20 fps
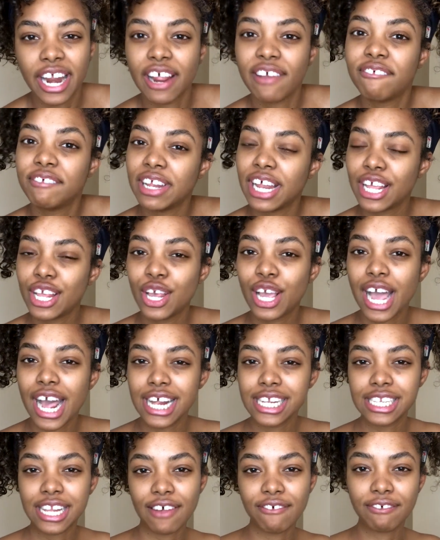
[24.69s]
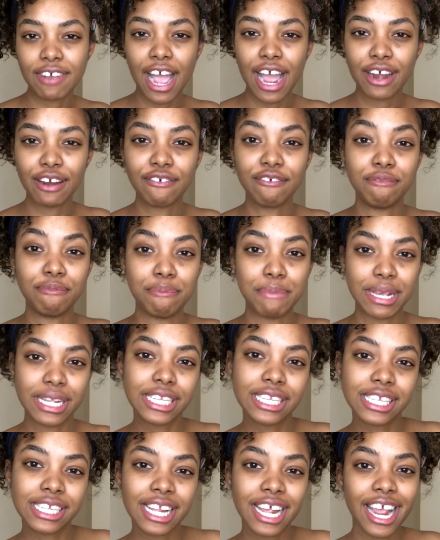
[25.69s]
and I feel like you guys have kind of
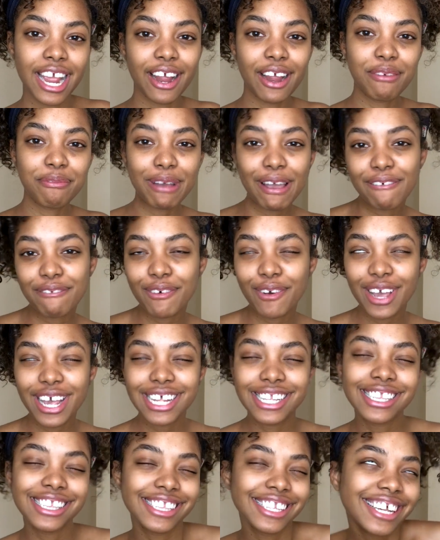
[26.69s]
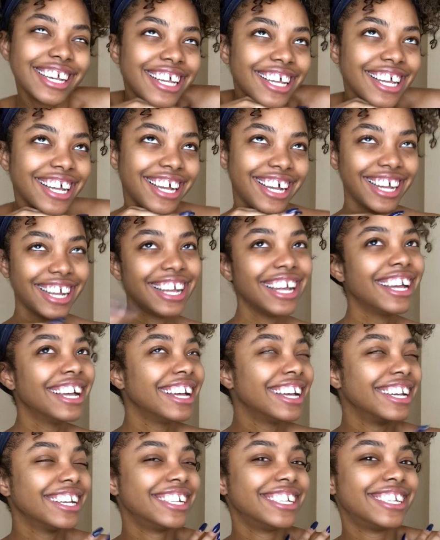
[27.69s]
missed hearing my voice.
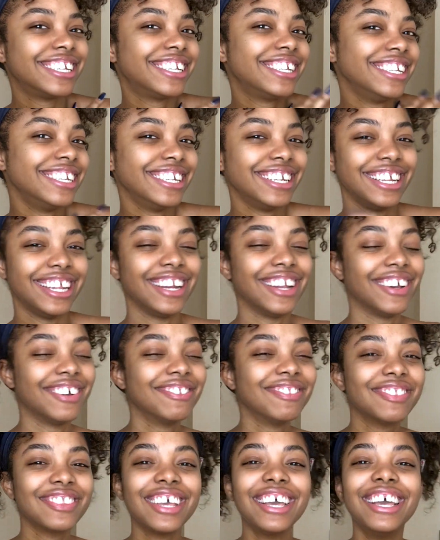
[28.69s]
You know.